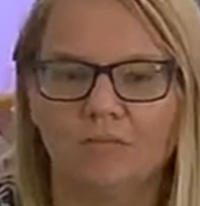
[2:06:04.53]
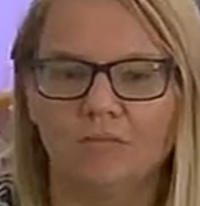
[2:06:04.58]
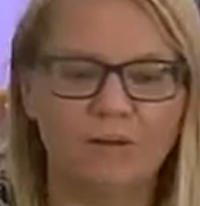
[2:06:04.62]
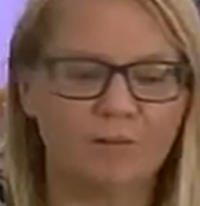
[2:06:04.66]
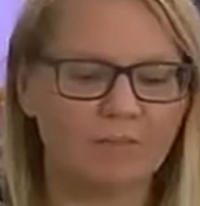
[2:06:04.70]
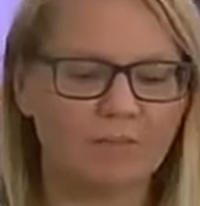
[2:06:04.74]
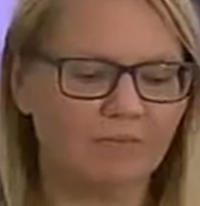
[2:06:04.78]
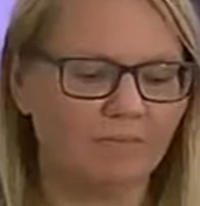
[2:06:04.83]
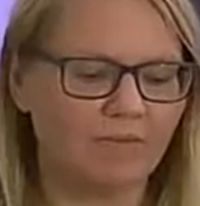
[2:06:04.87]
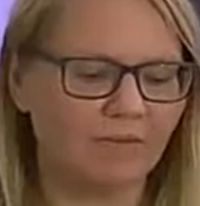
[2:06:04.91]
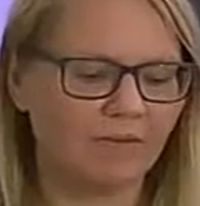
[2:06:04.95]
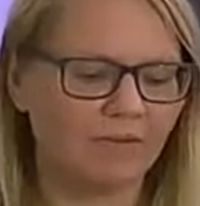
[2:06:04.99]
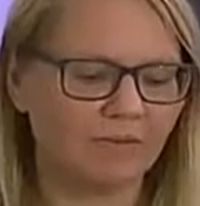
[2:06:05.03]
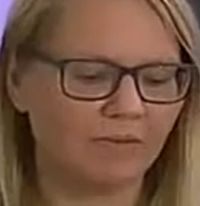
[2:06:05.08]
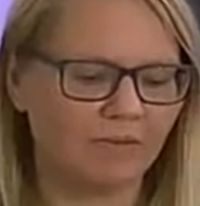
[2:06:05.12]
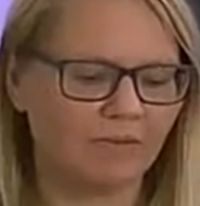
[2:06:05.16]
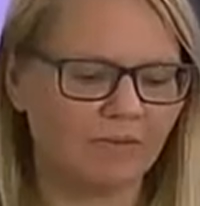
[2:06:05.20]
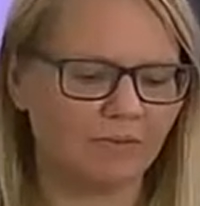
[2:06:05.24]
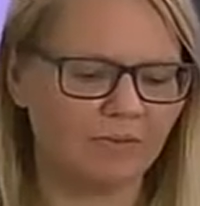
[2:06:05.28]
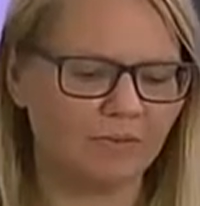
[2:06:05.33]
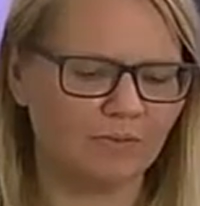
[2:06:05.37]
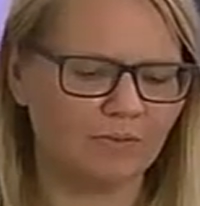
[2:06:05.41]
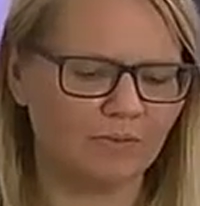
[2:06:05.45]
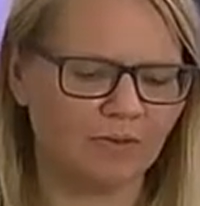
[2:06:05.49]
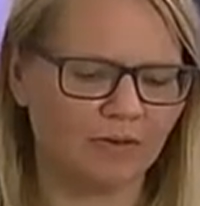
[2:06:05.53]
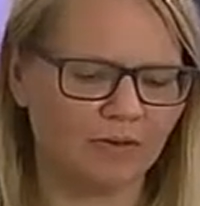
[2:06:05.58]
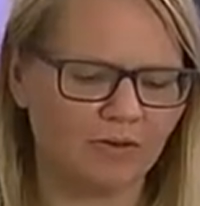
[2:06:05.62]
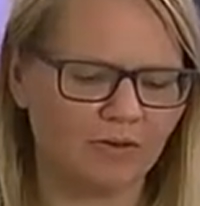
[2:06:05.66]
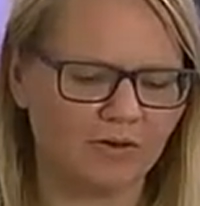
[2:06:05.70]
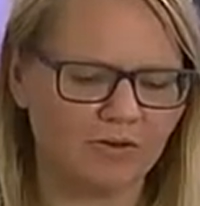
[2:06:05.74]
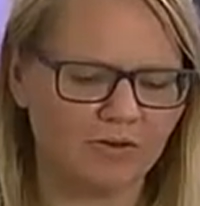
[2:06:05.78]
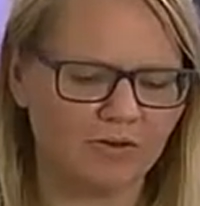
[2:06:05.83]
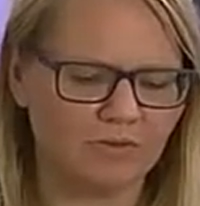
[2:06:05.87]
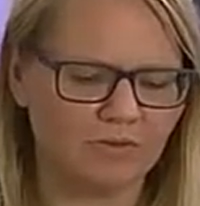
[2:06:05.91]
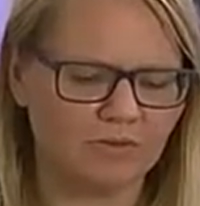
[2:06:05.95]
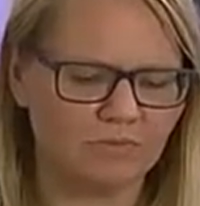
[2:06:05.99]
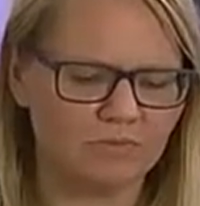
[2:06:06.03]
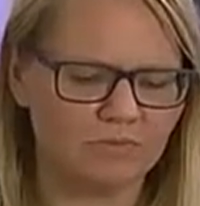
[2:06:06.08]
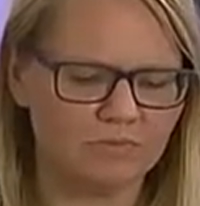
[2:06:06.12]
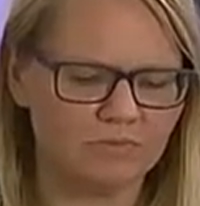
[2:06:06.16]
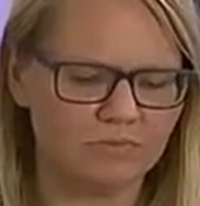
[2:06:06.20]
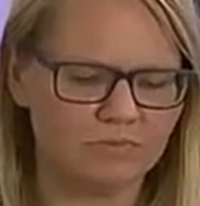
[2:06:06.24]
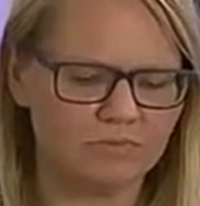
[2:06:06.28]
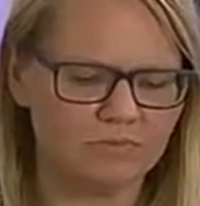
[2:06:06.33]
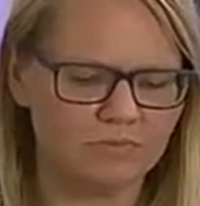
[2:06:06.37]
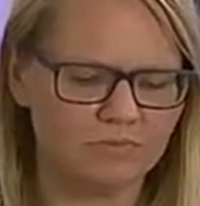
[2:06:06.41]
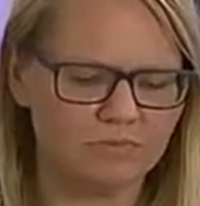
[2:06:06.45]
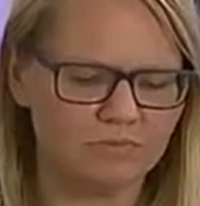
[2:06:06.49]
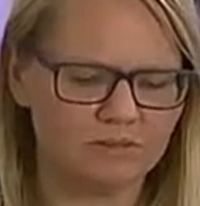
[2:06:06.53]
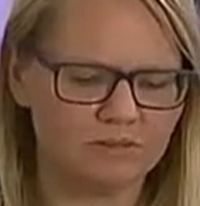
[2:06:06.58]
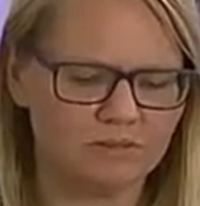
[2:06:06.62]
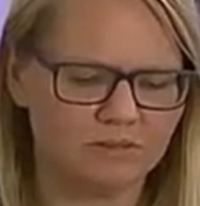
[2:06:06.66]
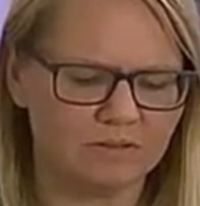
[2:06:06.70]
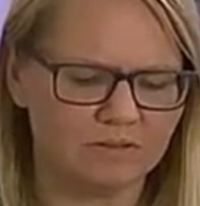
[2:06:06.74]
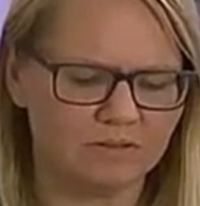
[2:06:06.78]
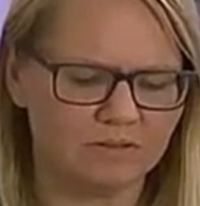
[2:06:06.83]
Mother Earth, are you...